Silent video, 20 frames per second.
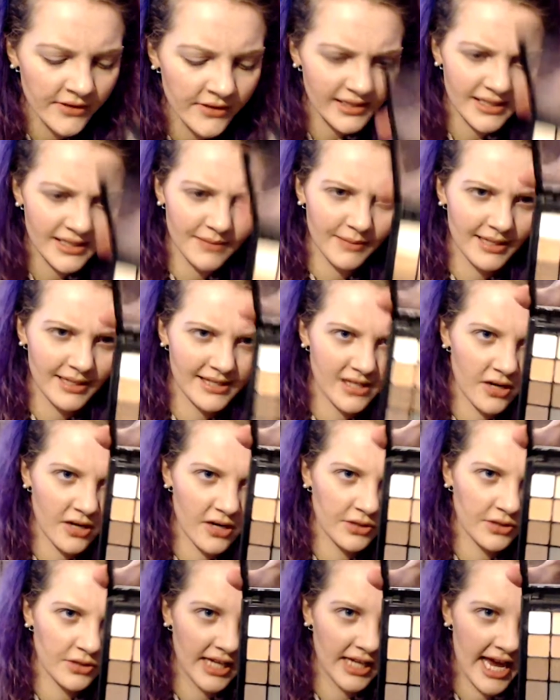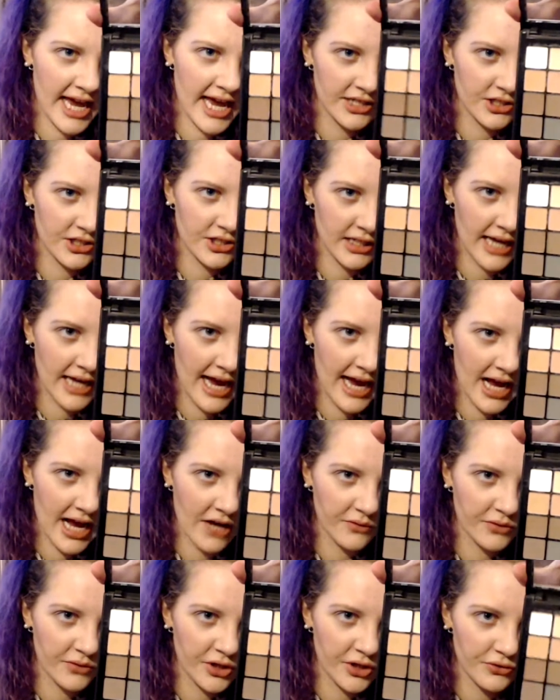This is my Sonia Kashuk
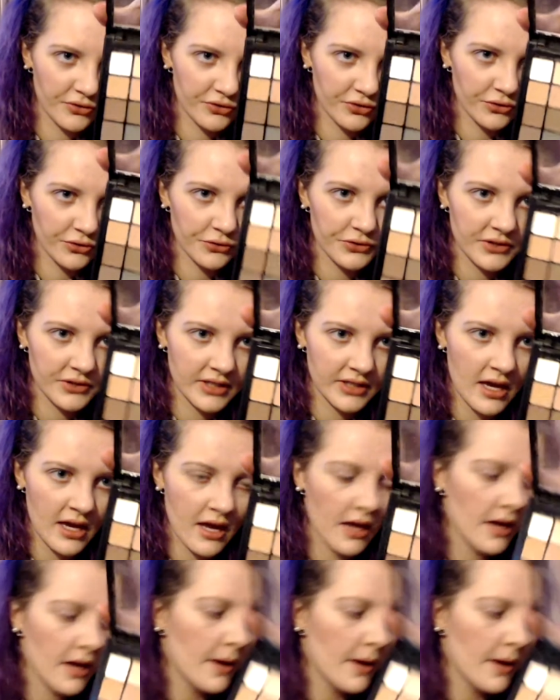Eye Neutrals